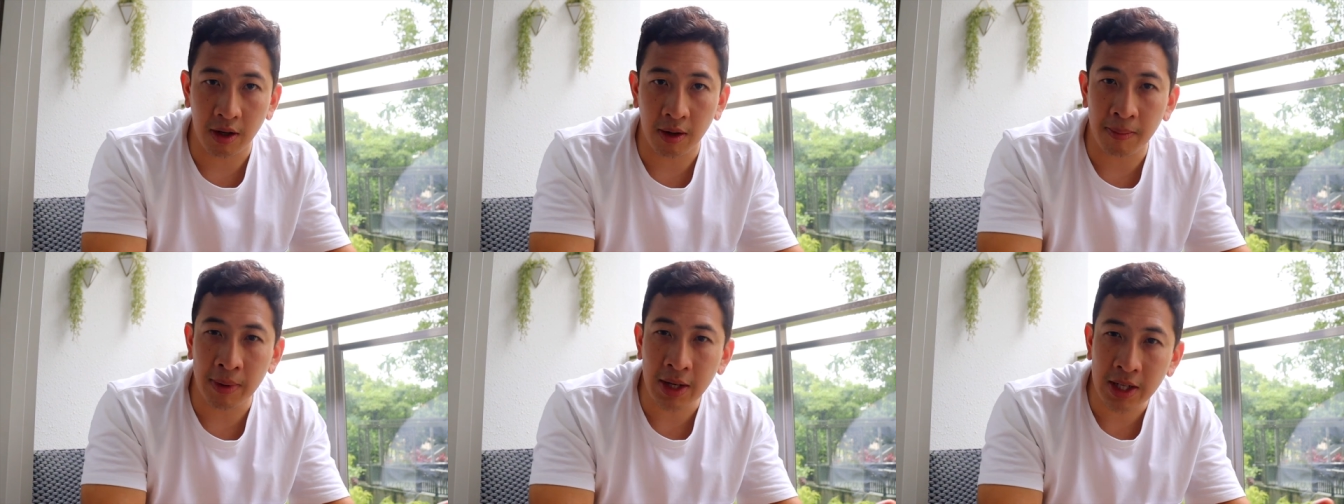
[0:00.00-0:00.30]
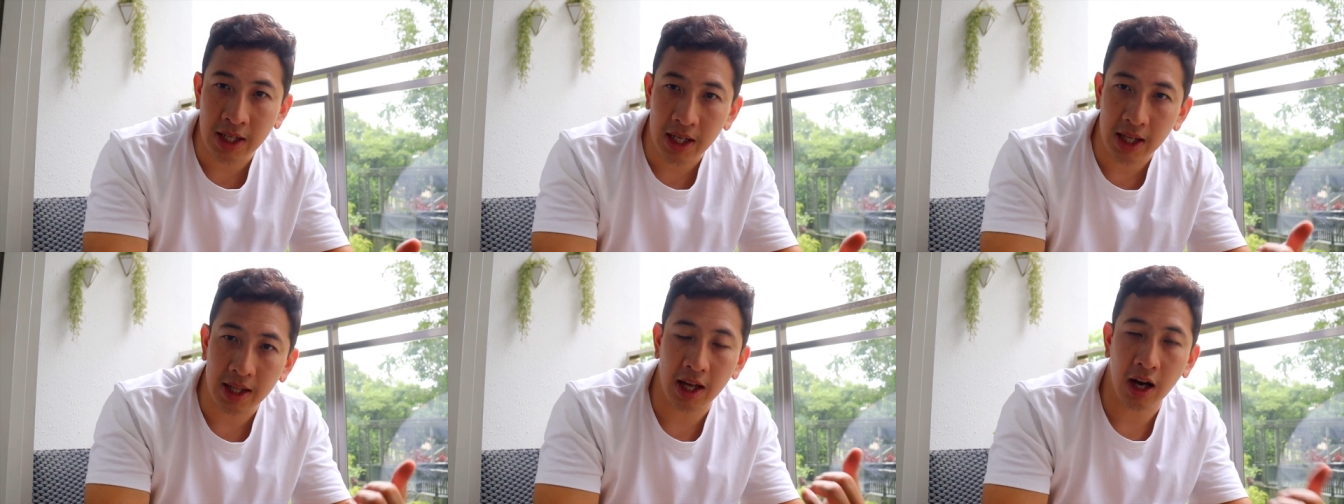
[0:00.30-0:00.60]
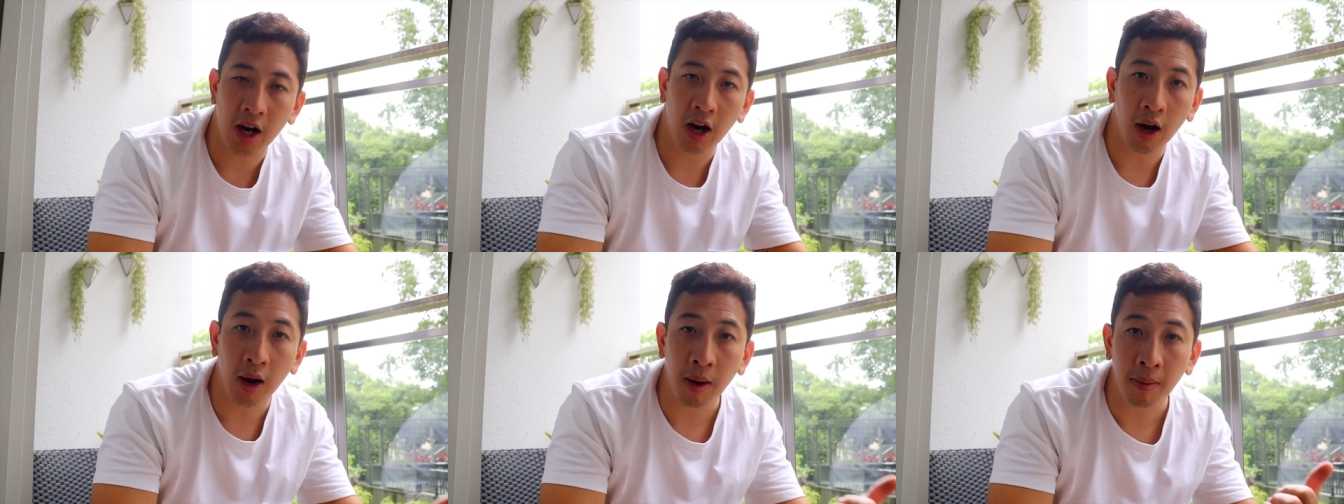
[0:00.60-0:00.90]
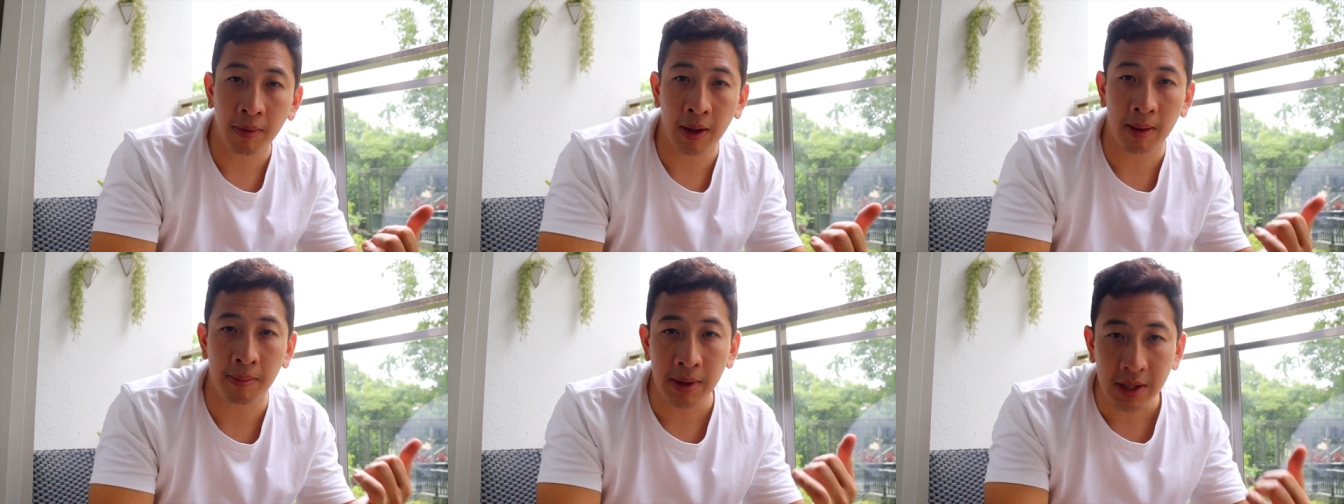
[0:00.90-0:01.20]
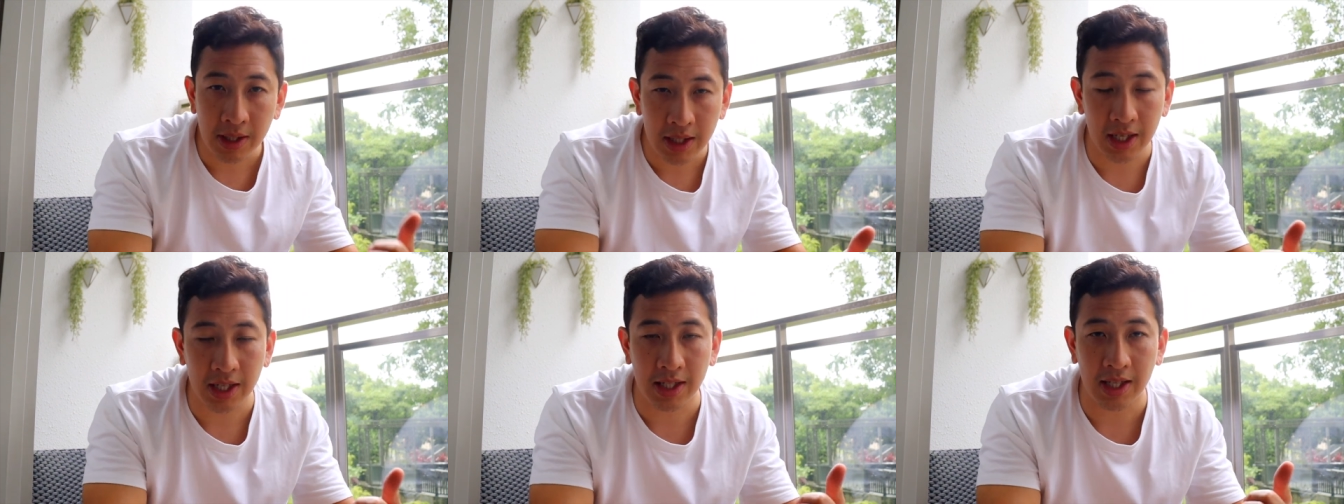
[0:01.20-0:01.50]
Immediately they're home, they
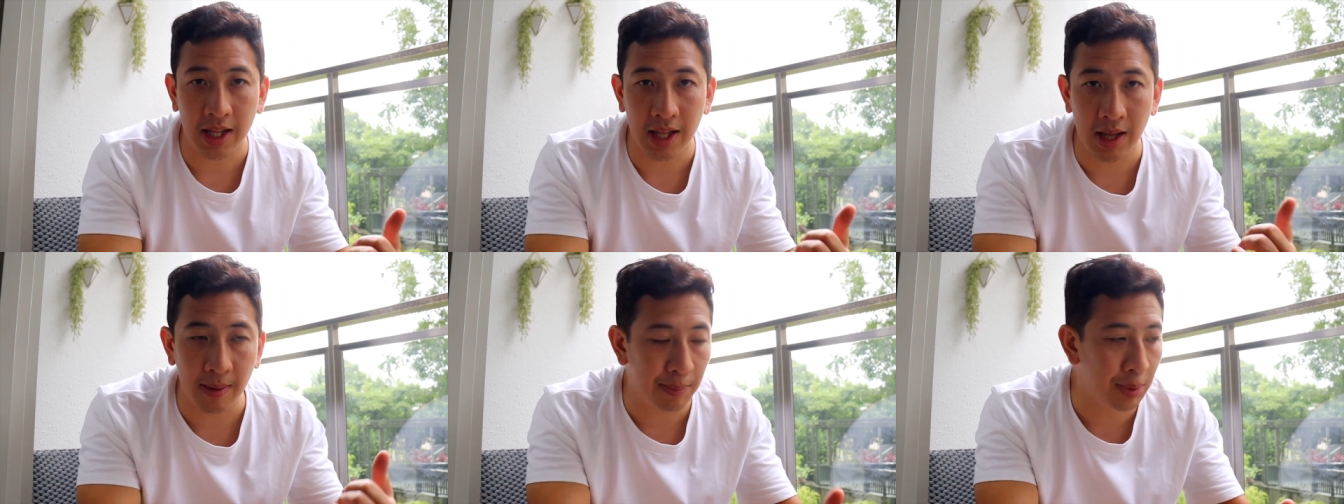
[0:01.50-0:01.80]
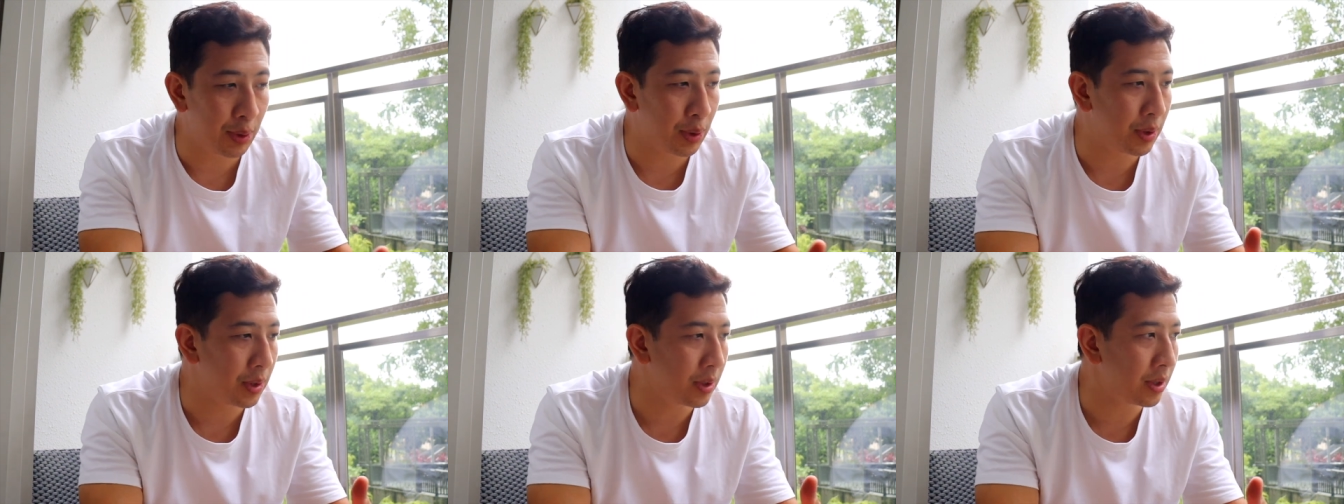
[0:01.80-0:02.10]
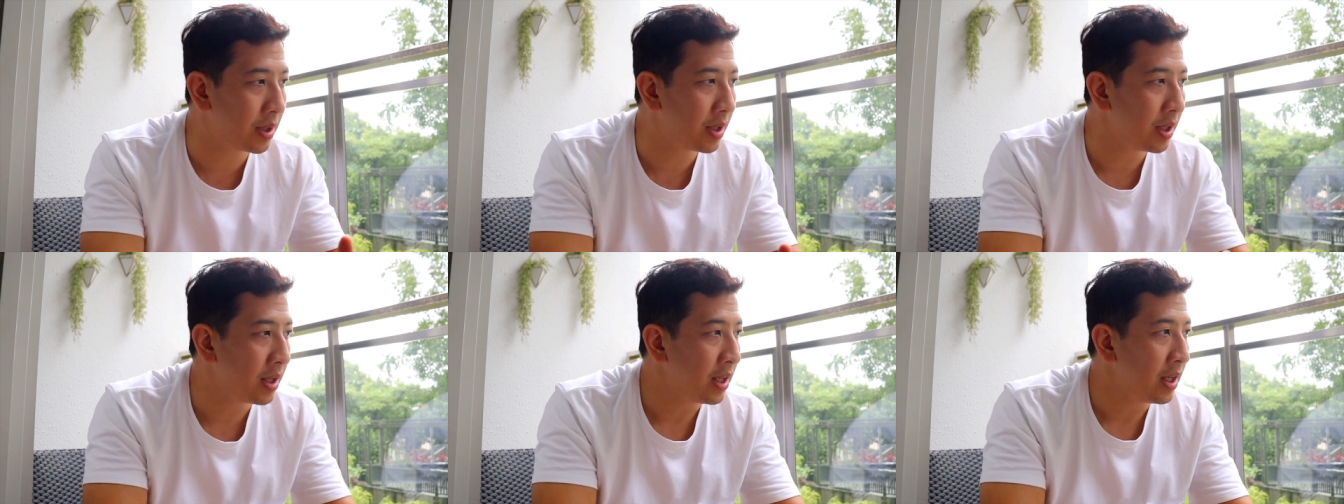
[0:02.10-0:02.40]
immediately say they're bored.